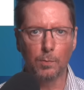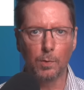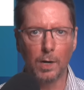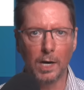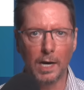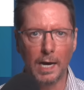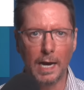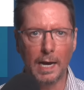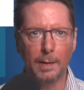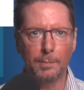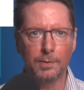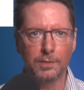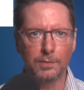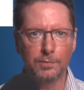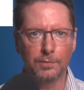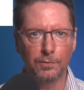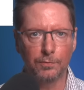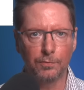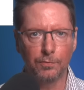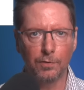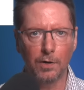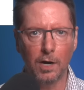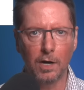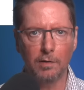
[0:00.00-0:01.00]
where
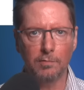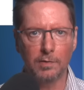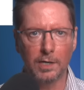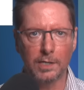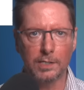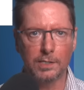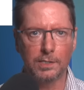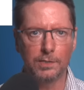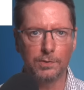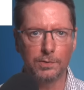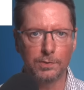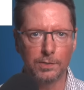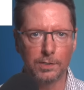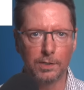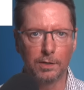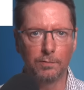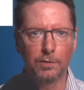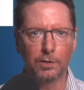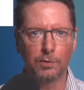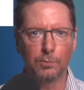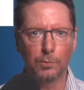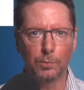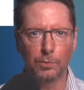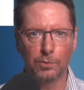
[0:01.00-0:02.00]
Abbotsford Fire Rescue
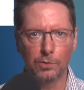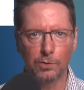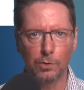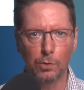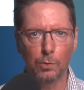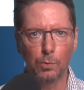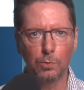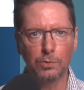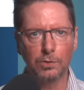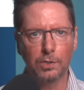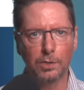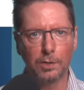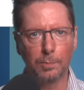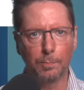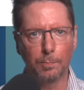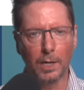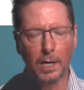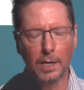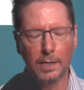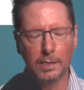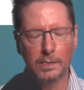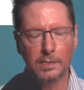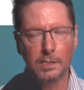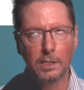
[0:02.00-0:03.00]
Service was called to the
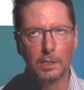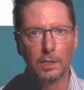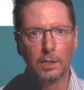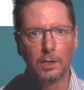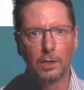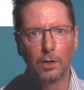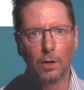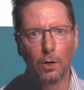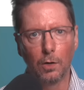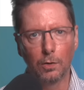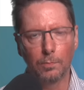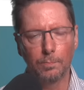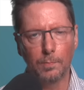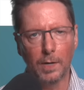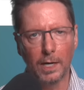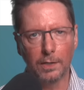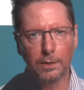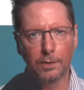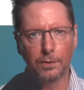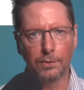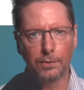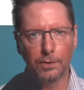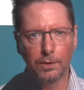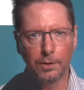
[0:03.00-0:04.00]
blaze on May
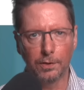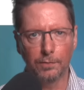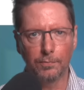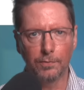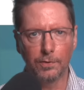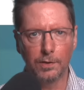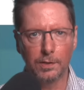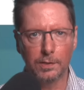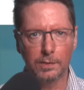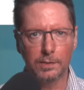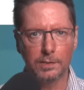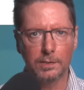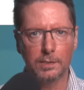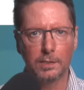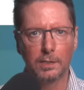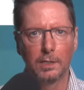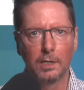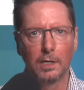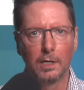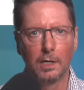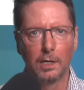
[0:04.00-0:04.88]
the 31st.